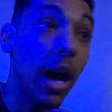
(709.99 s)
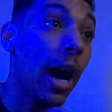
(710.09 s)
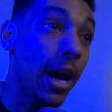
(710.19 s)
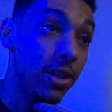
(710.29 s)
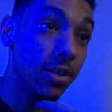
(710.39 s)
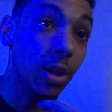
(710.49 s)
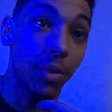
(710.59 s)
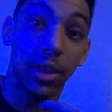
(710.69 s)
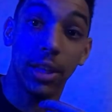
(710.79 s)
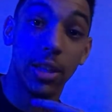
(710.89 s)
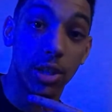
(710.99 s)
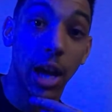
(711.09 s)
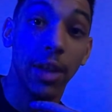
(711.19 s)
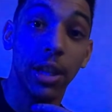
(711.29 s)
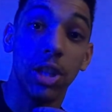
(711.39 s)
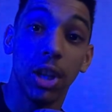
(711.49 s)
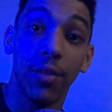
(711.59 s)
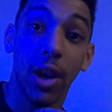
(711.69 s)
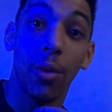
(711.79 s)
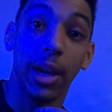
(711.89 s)
I just don't think I think he should have
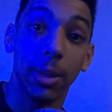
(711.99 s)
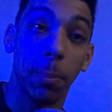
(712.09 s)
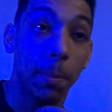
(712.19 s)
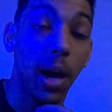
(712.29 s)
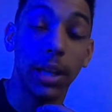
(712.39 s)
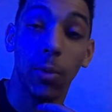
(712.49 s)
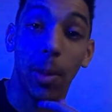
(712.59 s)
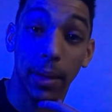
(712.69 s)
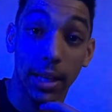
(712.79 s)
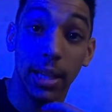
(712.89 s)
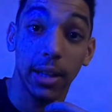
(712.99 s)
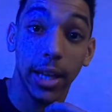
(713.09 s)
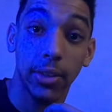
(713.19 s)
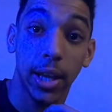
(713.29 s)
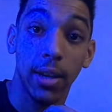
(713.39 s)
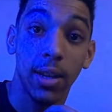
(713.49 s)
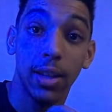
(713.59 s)
known not to mollywop a kid like that.